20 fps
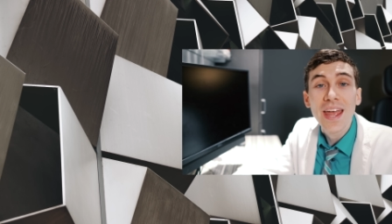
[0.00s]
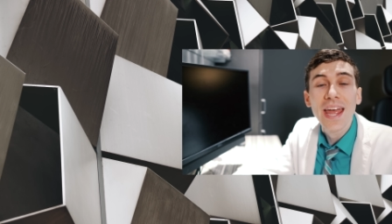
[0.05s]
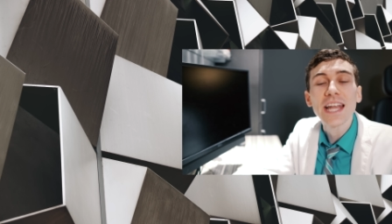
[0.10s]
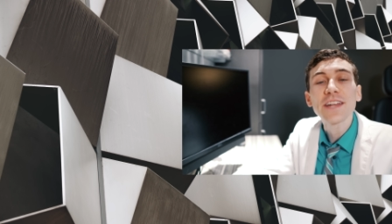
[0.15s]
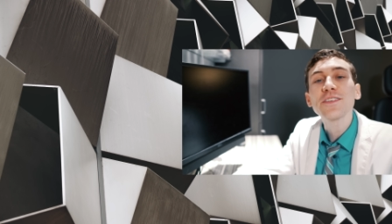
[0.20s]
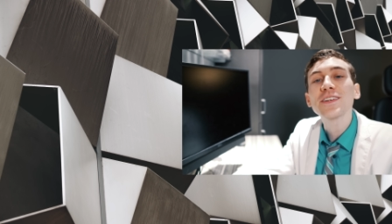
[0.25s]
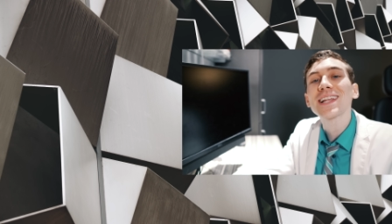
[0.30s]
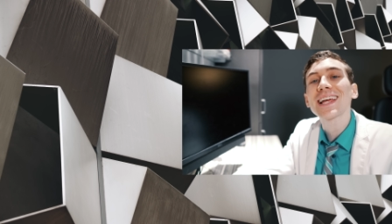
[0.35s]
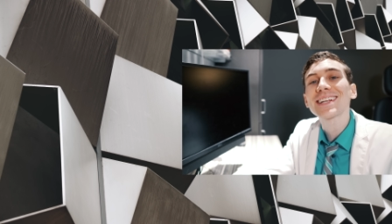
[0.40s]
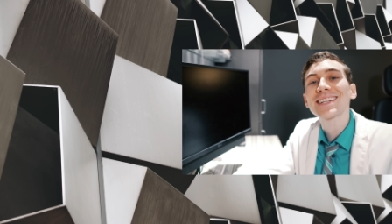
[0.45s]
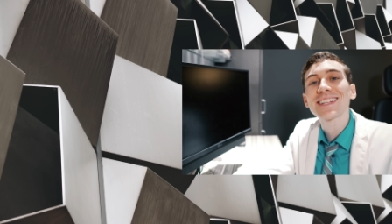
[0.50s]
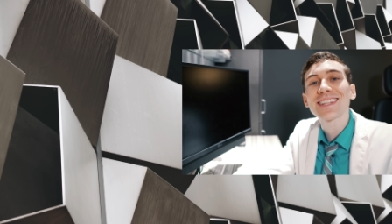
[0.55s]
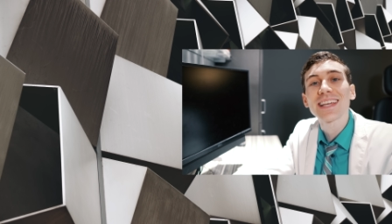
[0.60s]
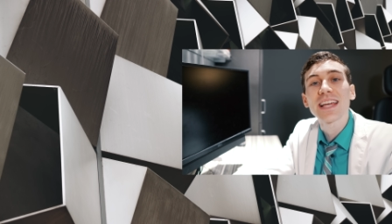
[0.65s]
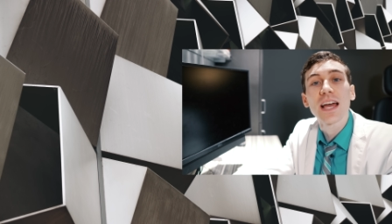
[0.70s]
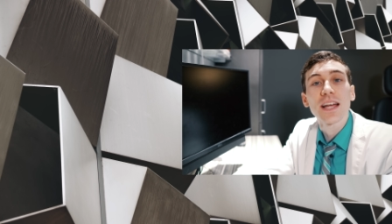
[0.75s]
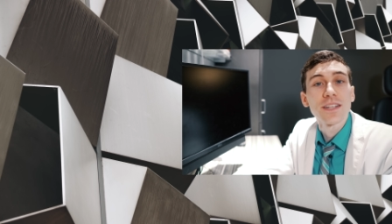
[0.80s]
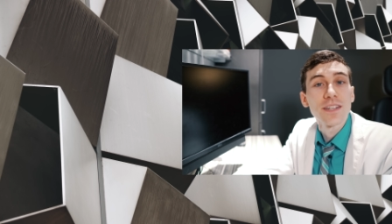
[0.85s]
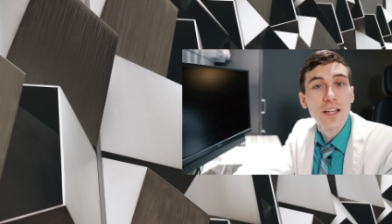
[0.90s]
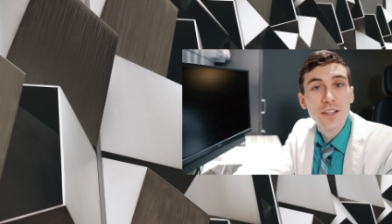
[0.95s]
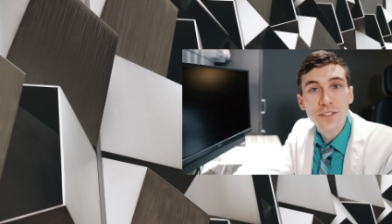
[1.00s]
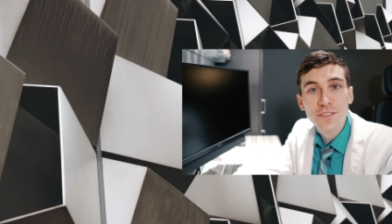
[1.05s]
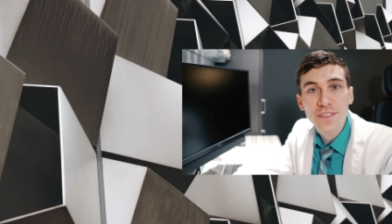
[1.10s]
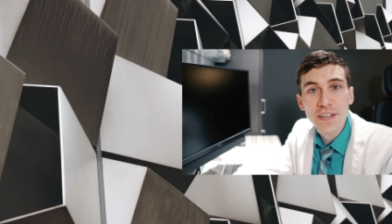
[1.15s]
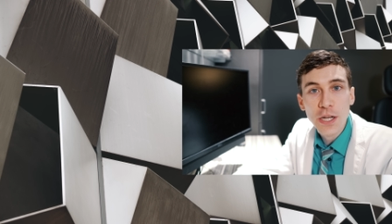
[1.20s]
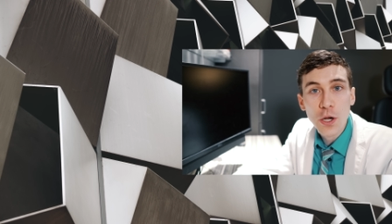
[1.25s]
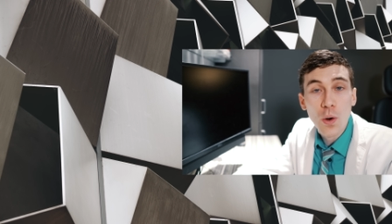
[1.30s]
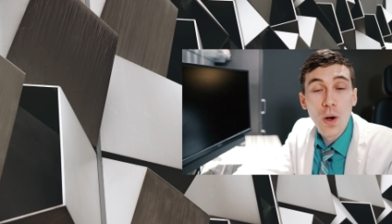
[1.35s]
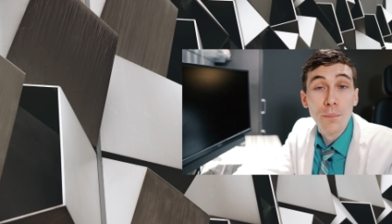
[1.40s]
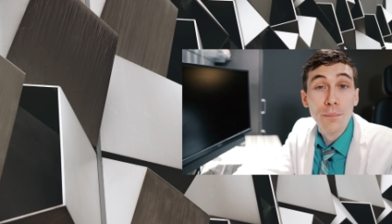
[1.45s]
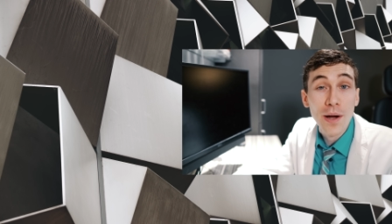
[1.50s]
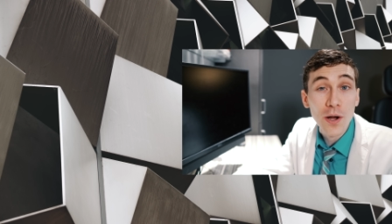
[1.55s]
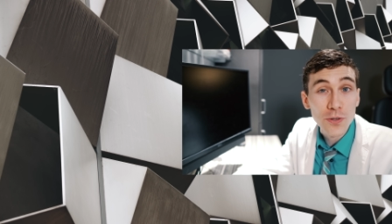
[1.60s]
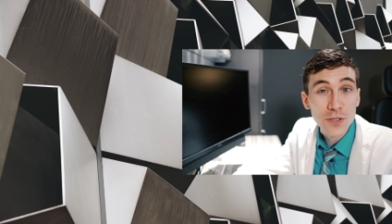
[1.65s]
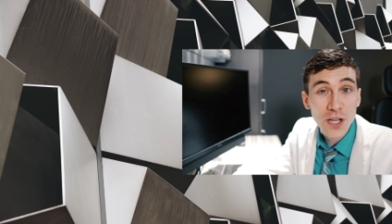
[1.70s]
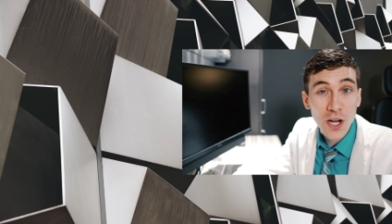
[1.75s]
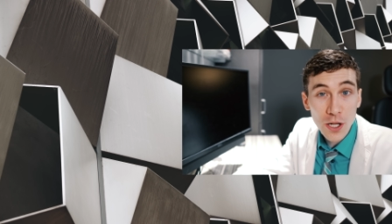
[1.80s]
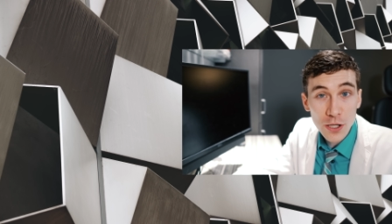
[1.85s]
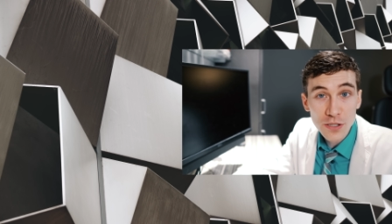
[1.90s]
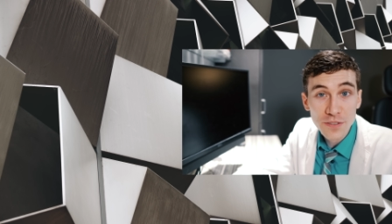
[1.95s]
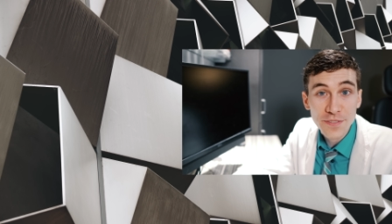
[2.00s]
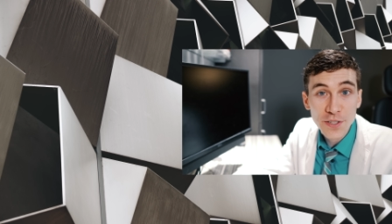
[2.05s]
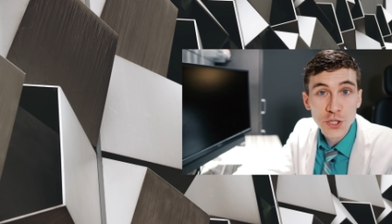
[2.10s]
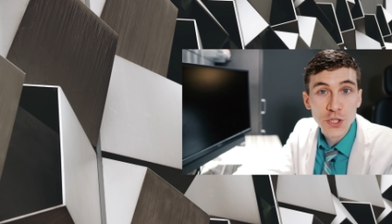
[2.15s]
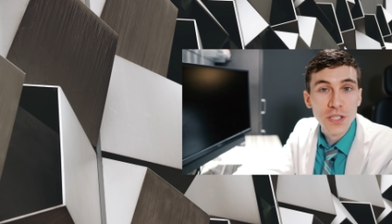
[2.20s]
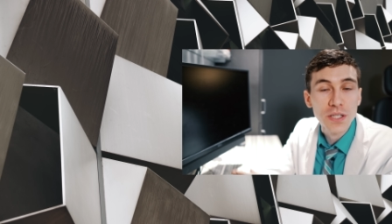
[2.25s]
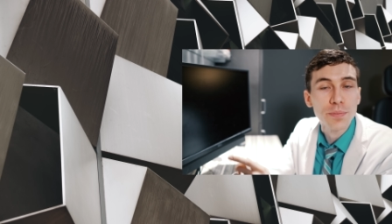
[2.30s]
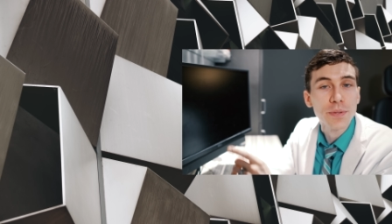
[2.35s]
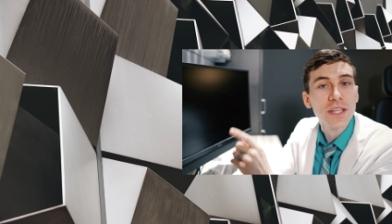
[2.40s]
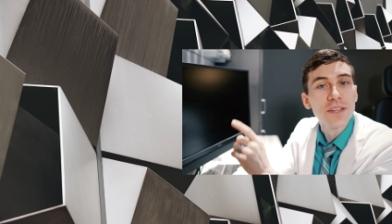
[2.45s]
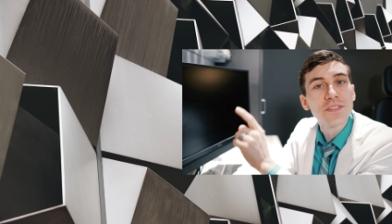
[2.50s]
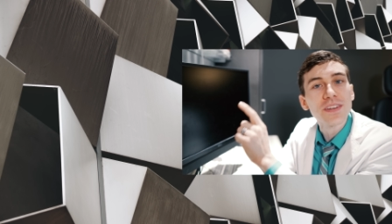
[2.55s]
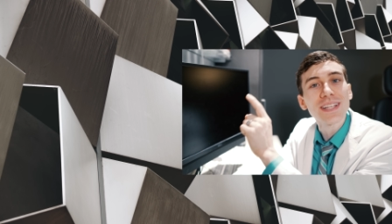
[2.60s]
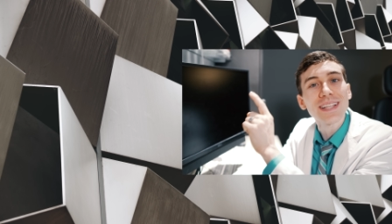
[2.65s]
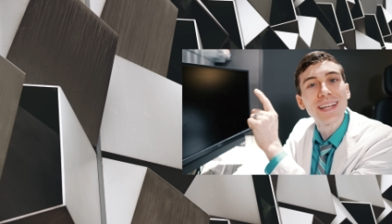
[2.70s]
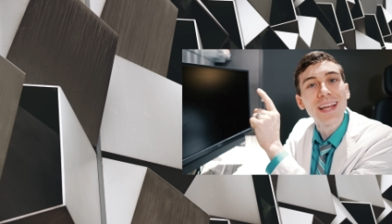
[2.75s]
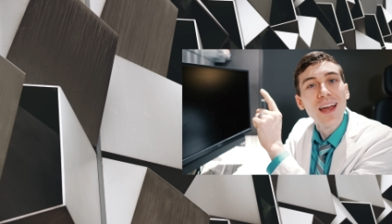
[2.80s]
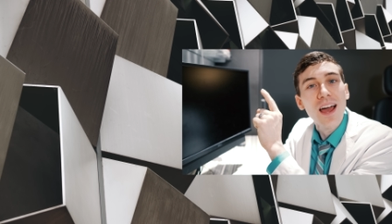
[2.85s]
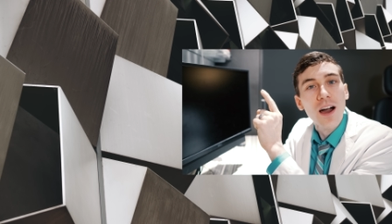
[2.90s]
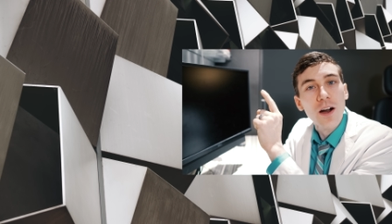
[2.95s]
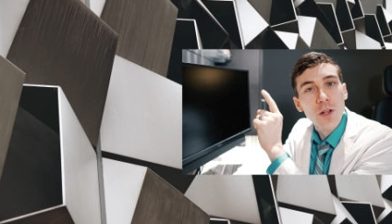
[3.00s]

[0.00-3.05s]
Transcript: and if you'd like to see another video about color vision specifically,